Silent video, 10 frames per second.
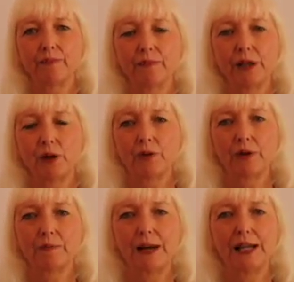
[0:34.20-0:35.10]
below
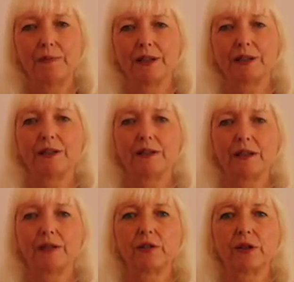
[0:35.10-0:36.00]
the belly button,
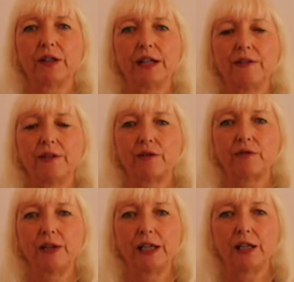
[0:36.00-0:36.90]
and the easiest
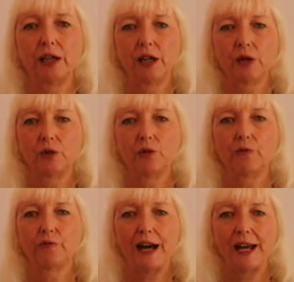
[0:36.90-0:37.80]
way to
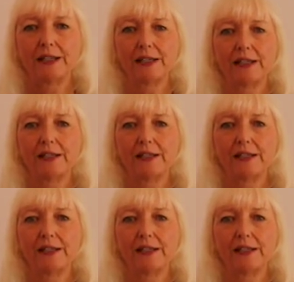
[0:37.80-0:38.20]
find it